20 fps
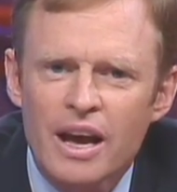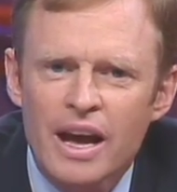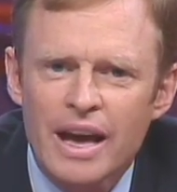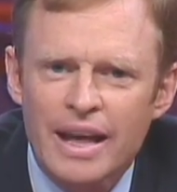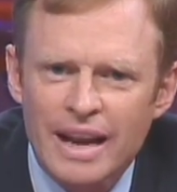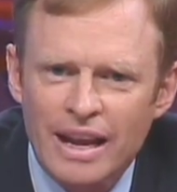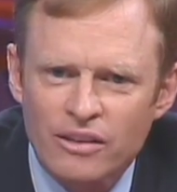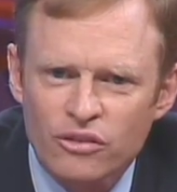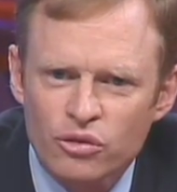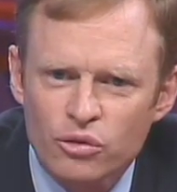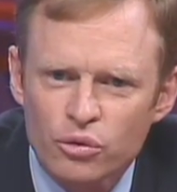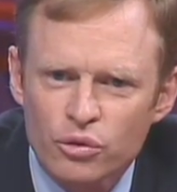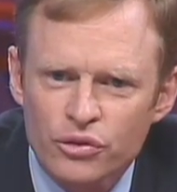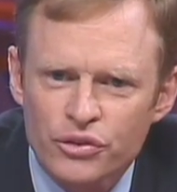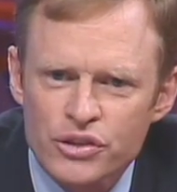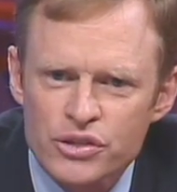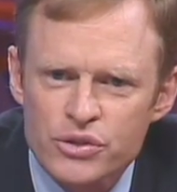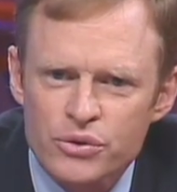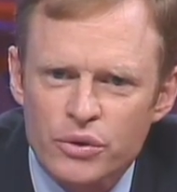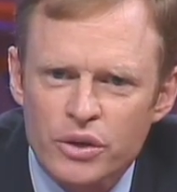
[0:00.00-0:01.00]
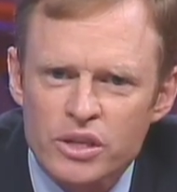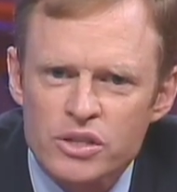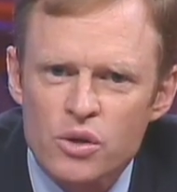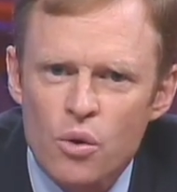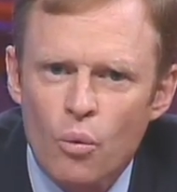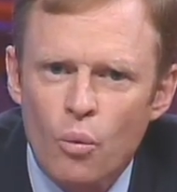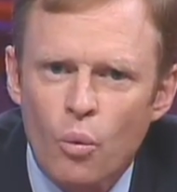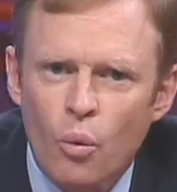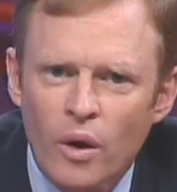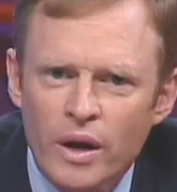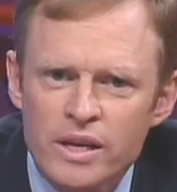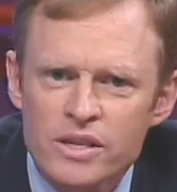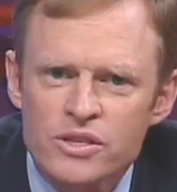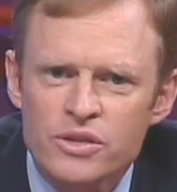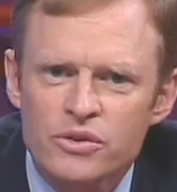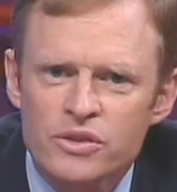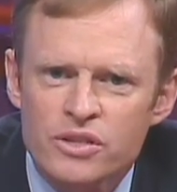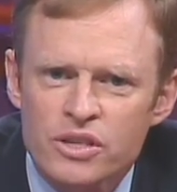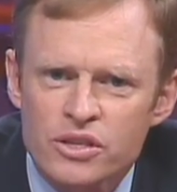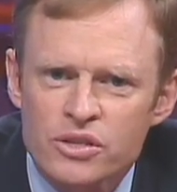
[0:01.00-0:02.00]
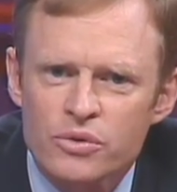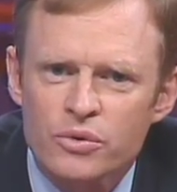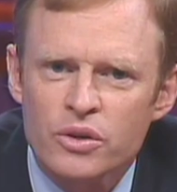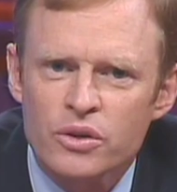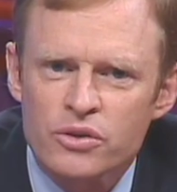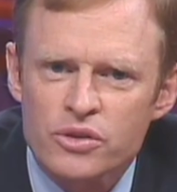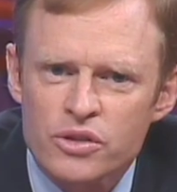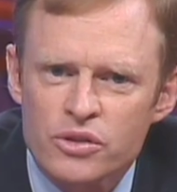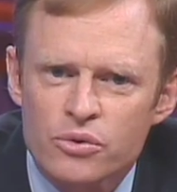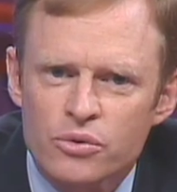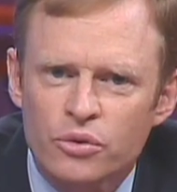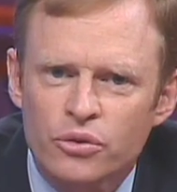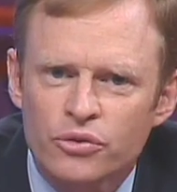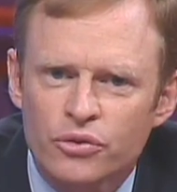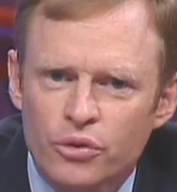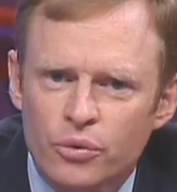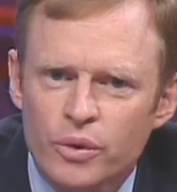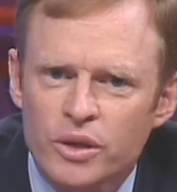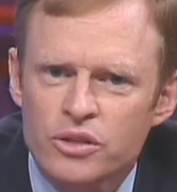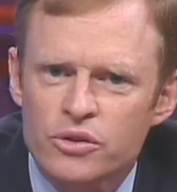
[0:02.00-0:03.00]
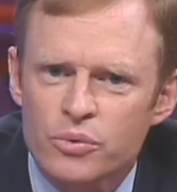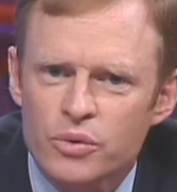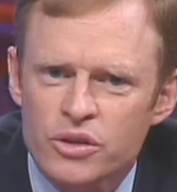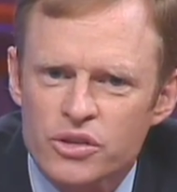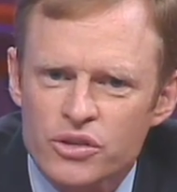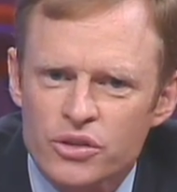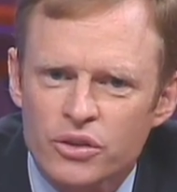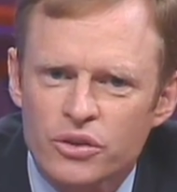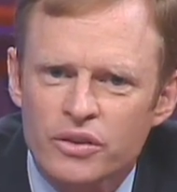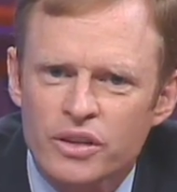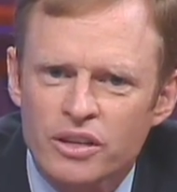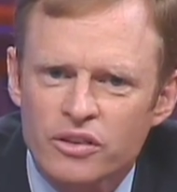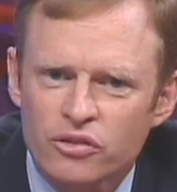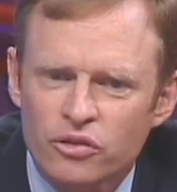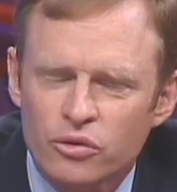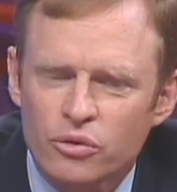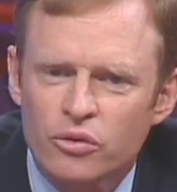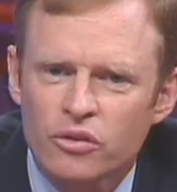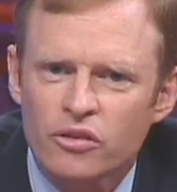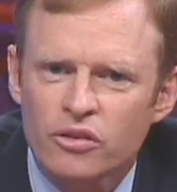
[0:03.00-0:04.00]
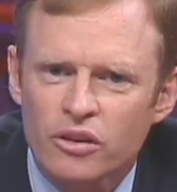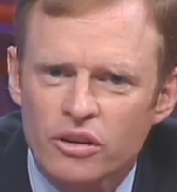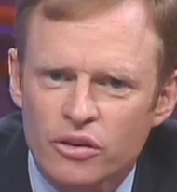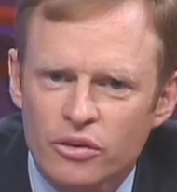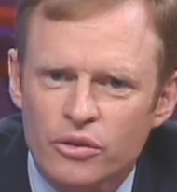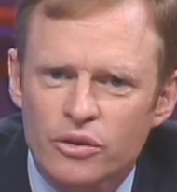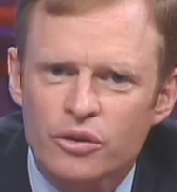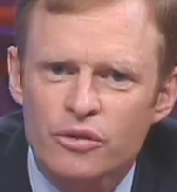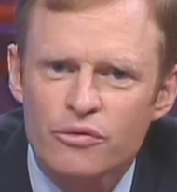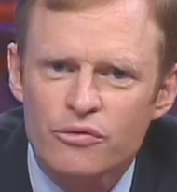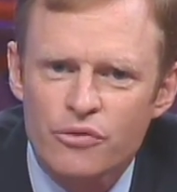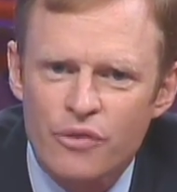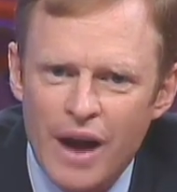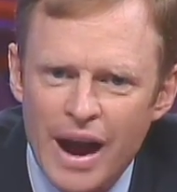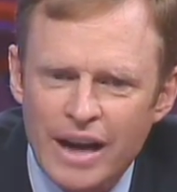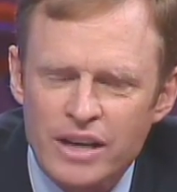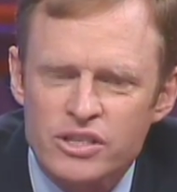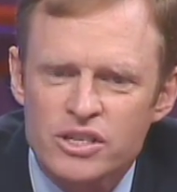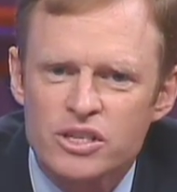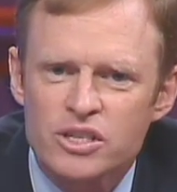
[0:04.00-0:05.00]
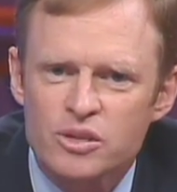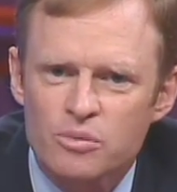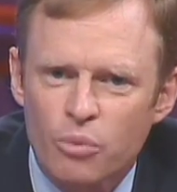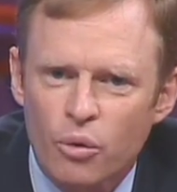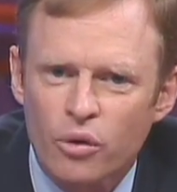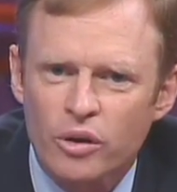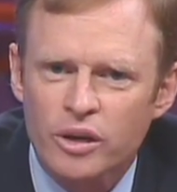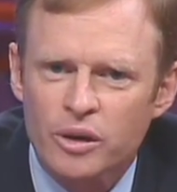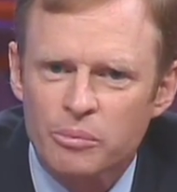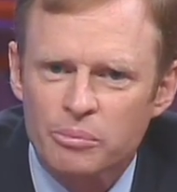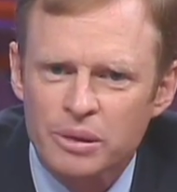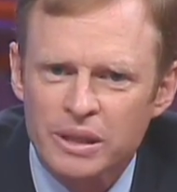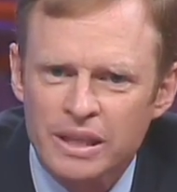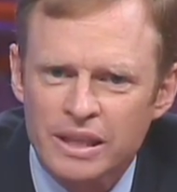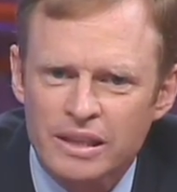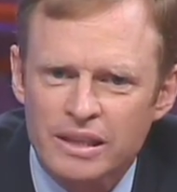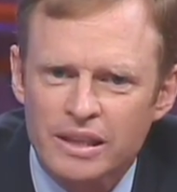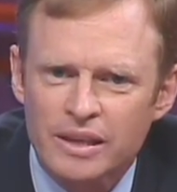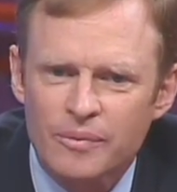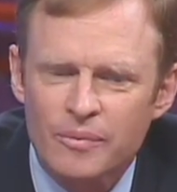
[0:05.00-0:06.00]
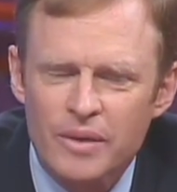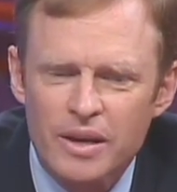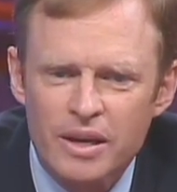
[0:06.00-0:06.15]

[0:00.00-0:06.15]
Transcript: and at school districts, what is your district or school doing to ensure that students learn fractions more completely?